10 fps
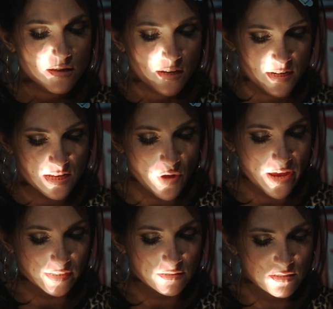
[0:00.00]
And he
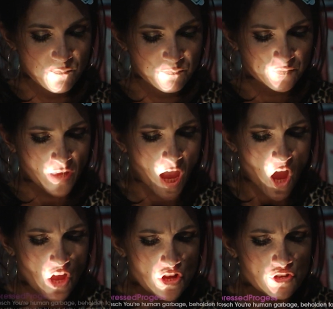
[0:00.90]
writes,
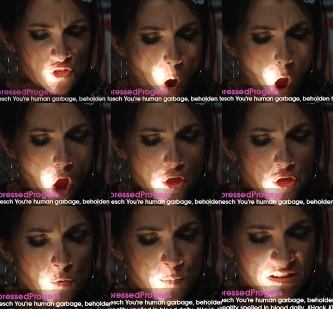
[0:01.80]
you're
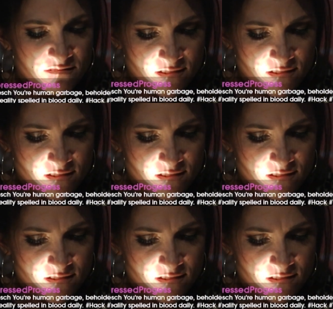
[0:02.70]
human